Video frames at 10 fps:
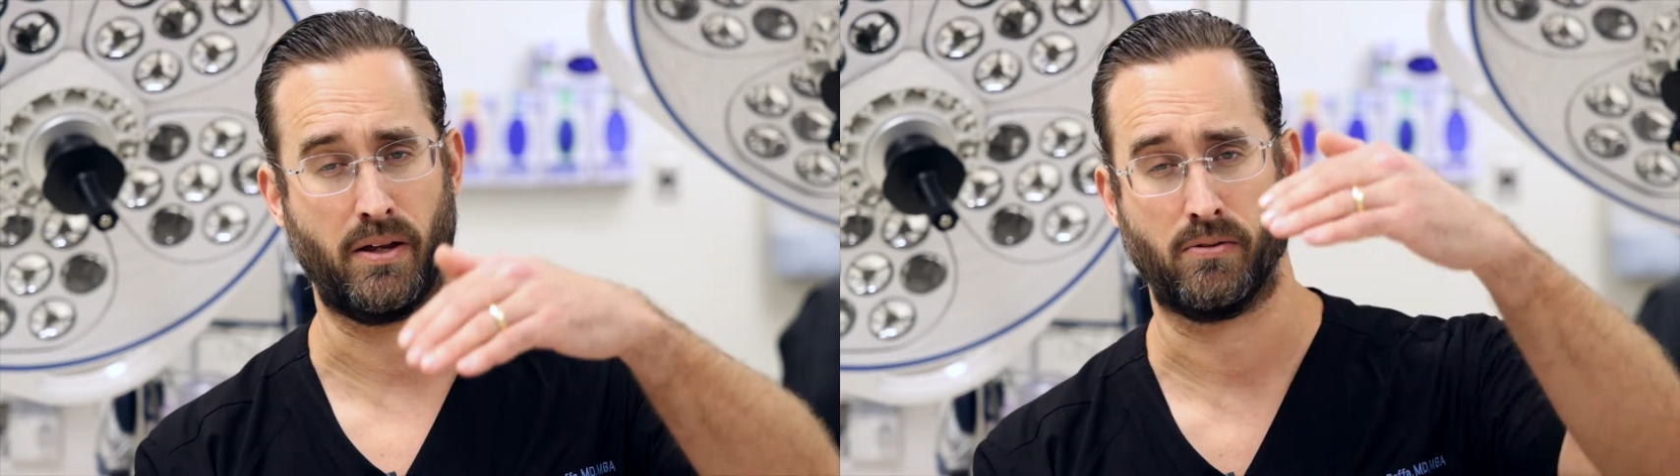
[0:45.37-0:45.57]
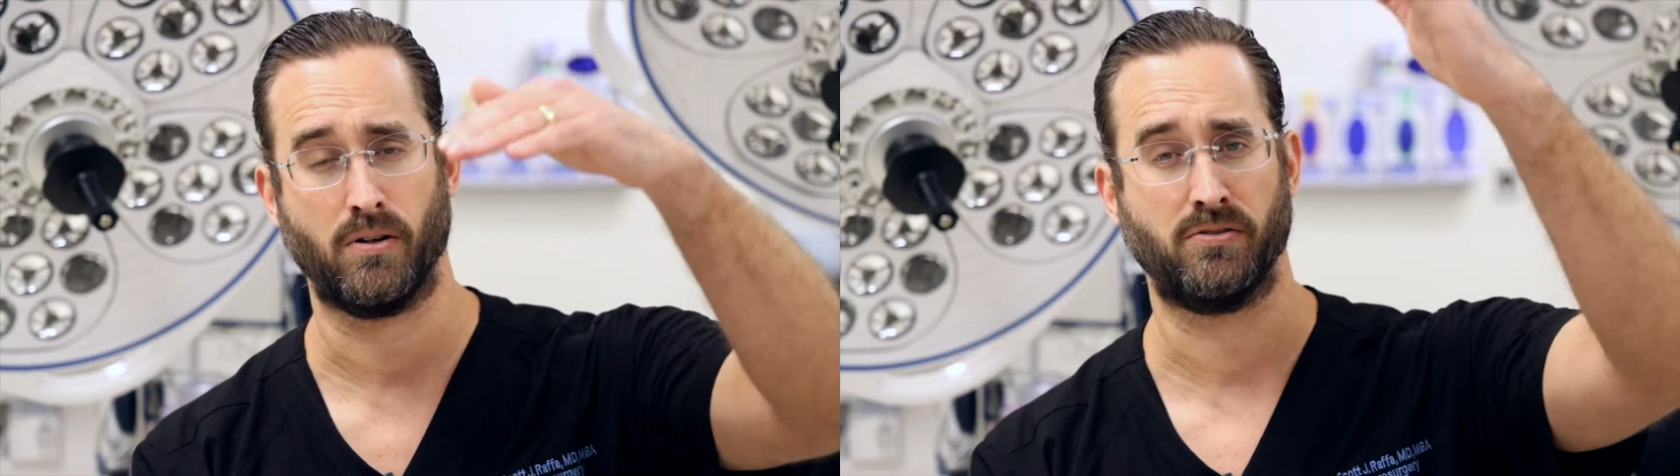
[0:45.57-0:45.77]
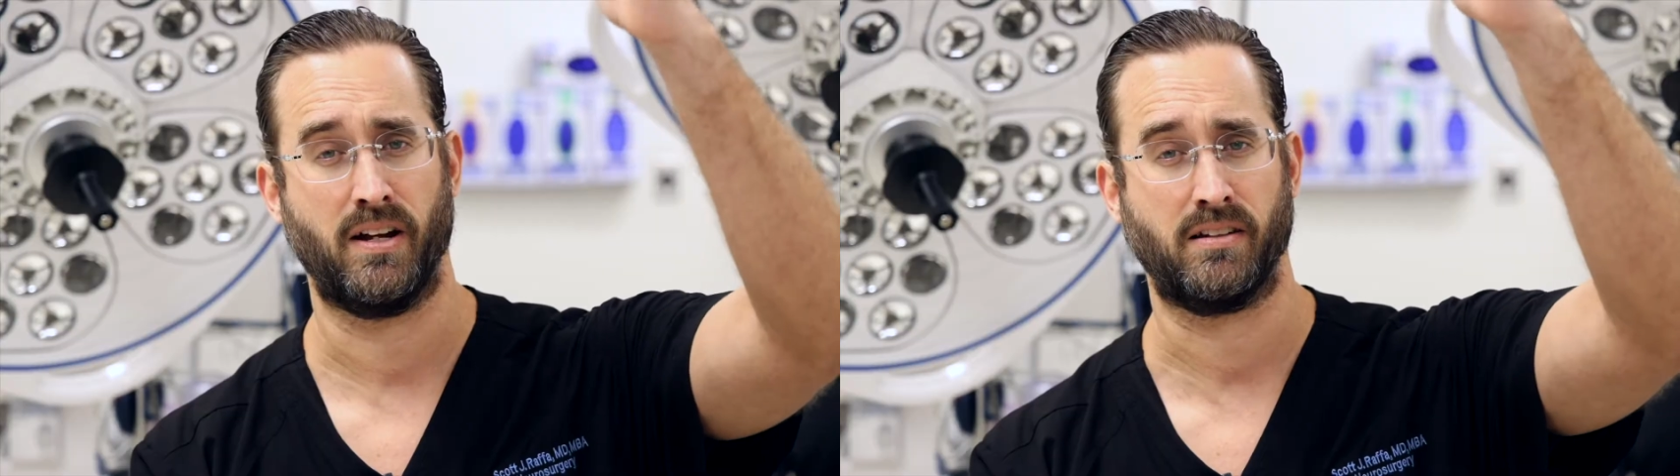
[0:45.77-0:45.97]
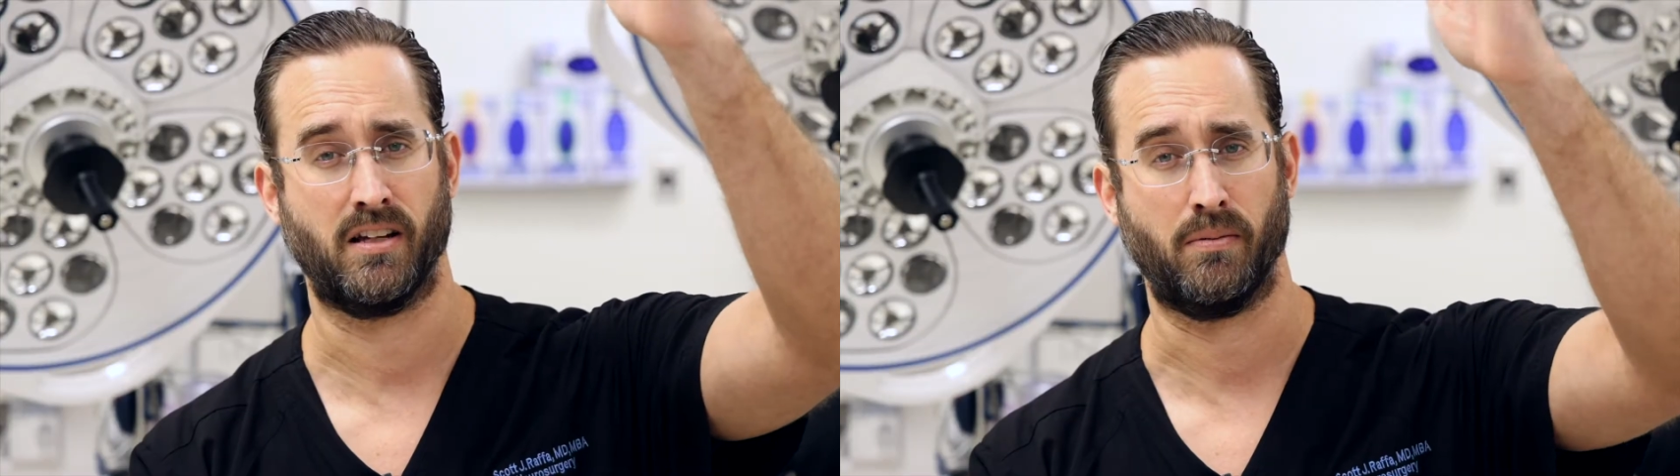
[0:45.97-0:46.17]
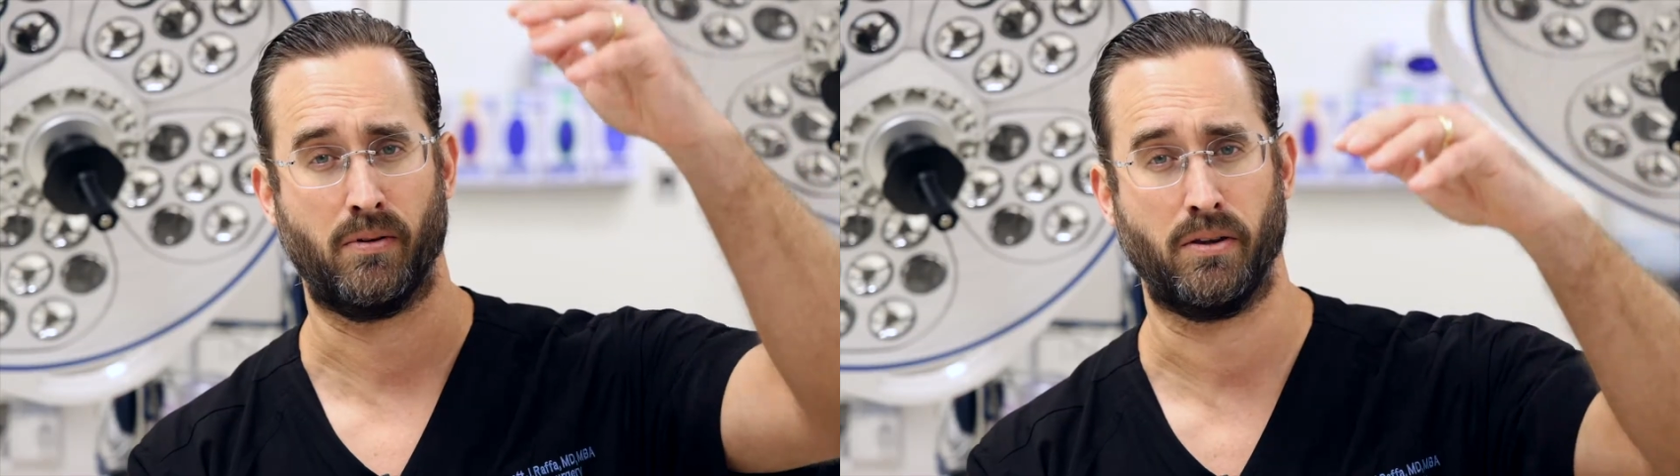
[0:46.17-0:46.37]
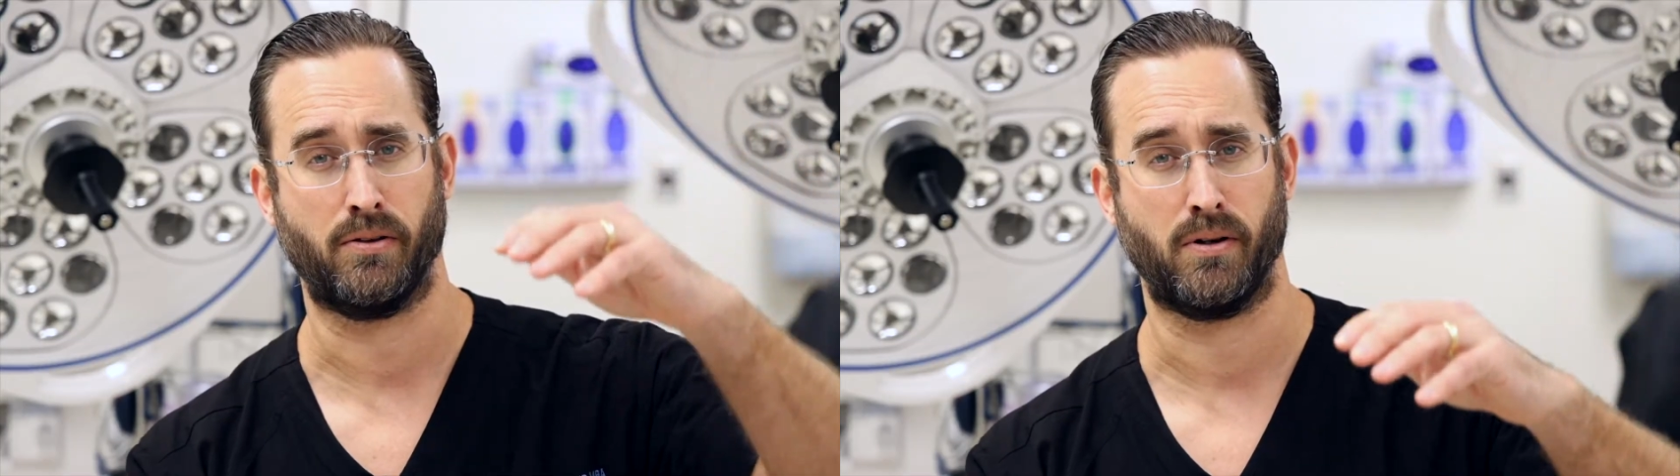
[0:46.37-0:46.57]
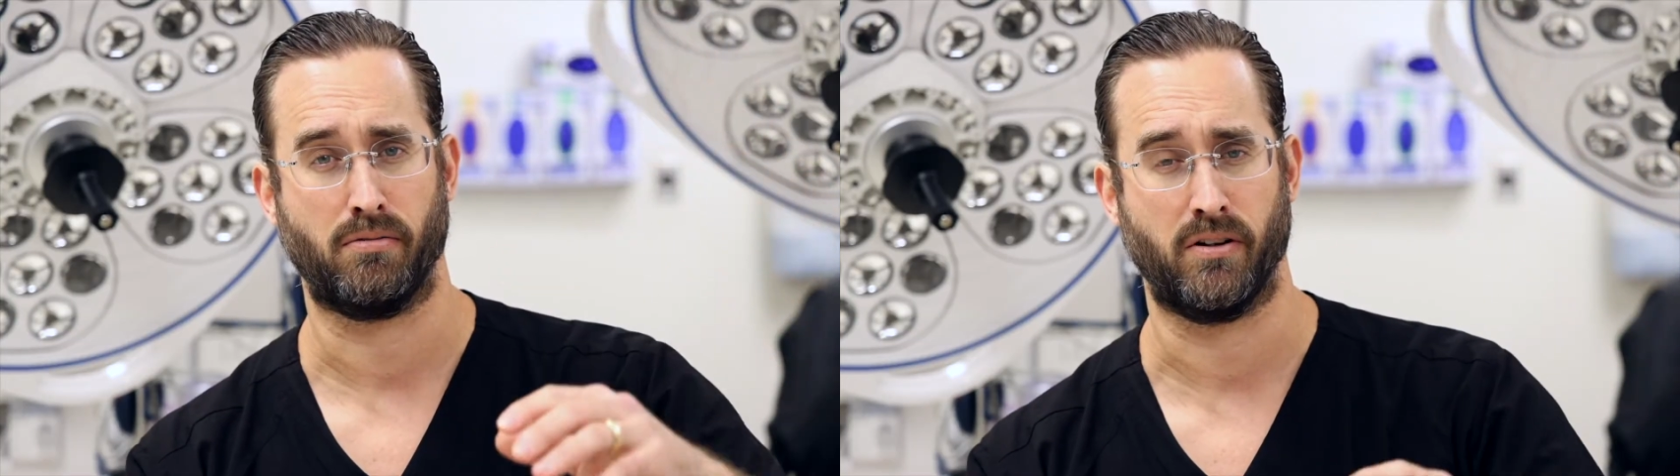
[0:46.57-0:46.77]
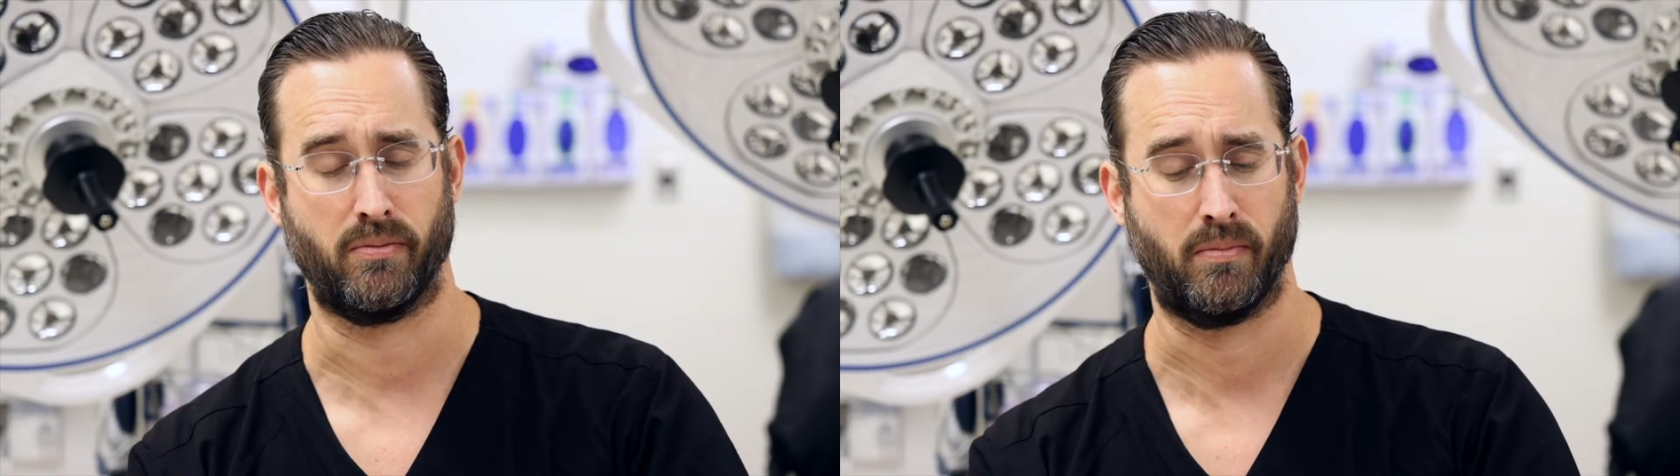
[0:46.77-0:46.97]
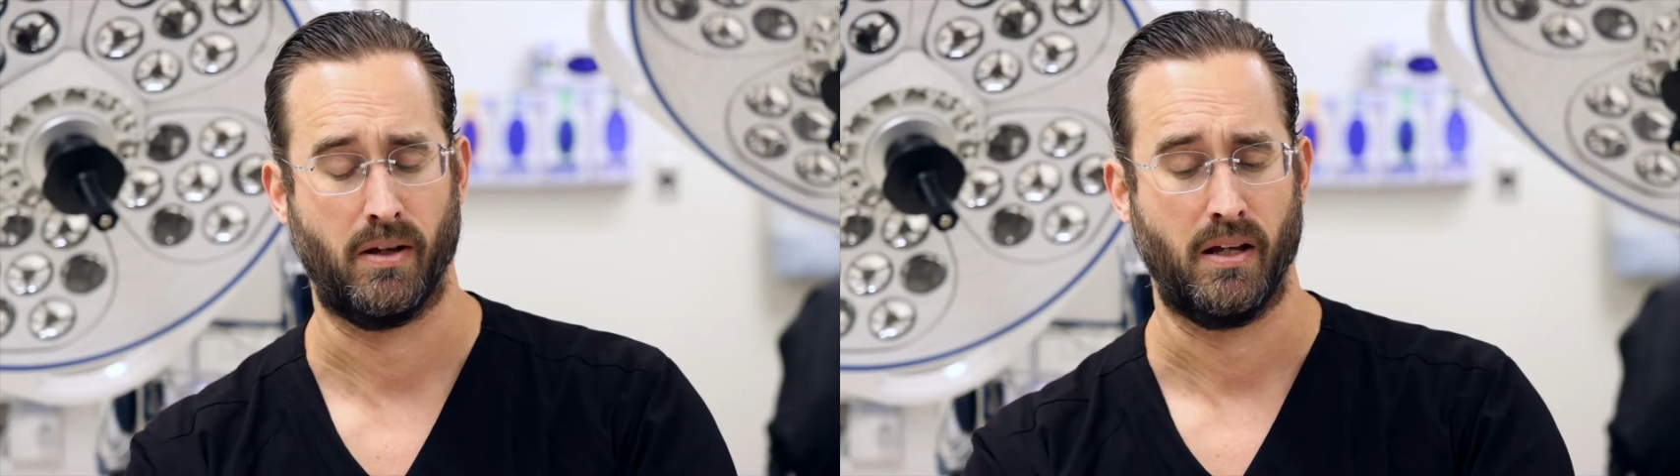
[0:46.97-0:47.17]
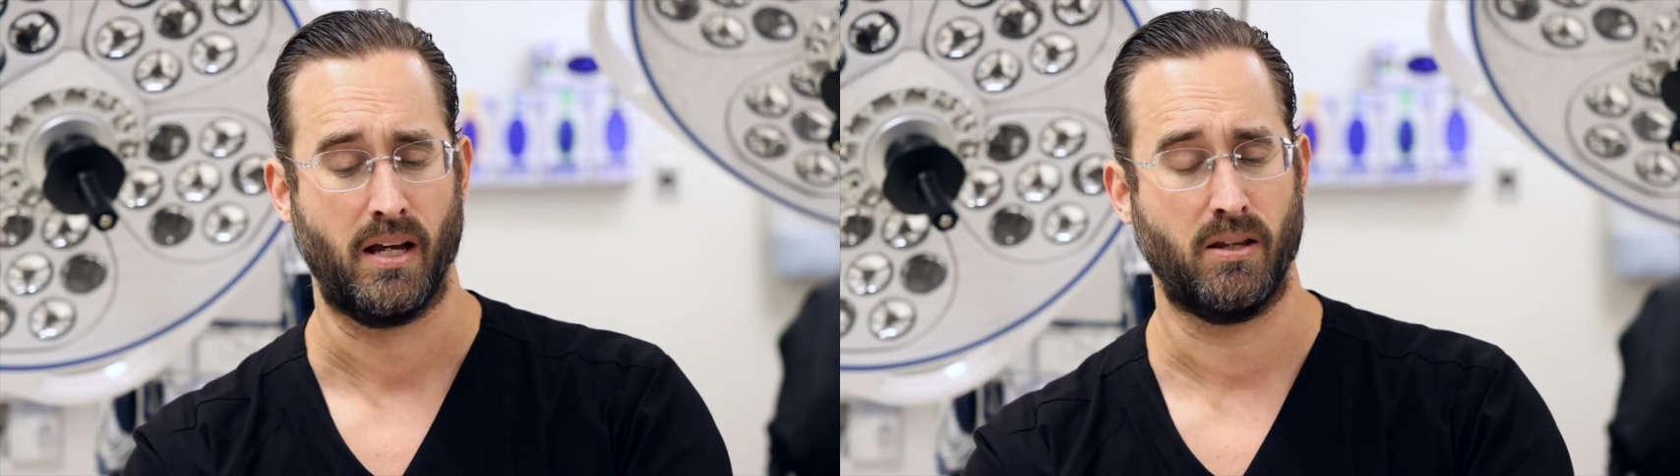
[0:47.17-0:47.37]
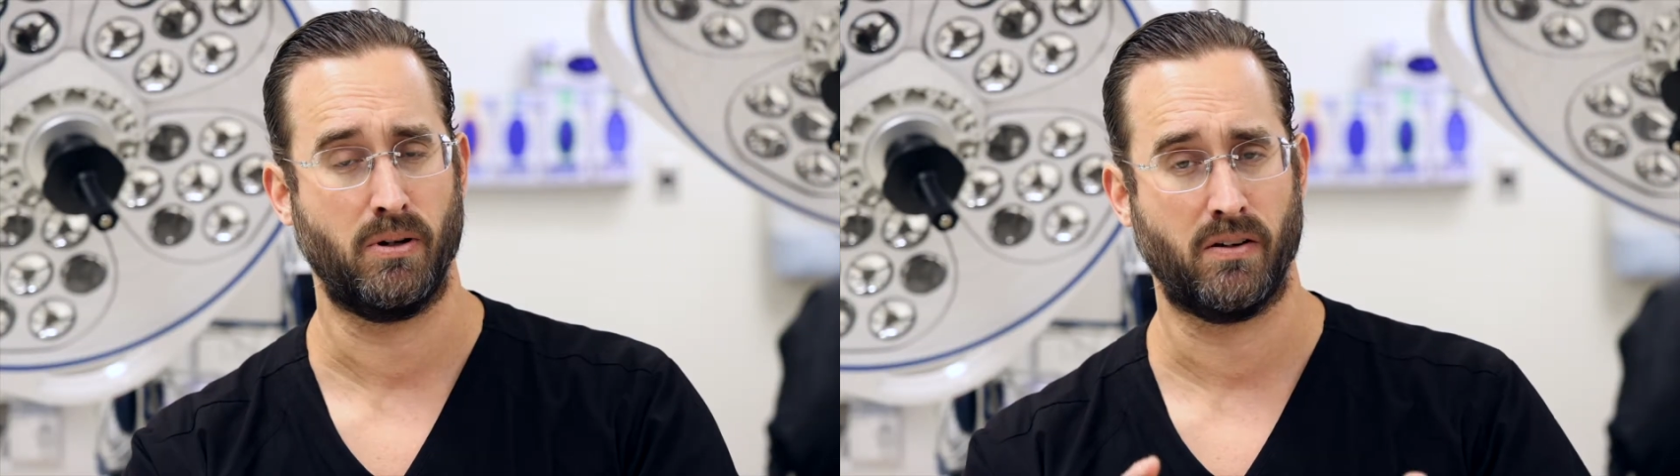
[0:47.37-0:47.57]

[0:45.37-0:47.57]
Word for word: They're all stacked up, all 33 of them. And then we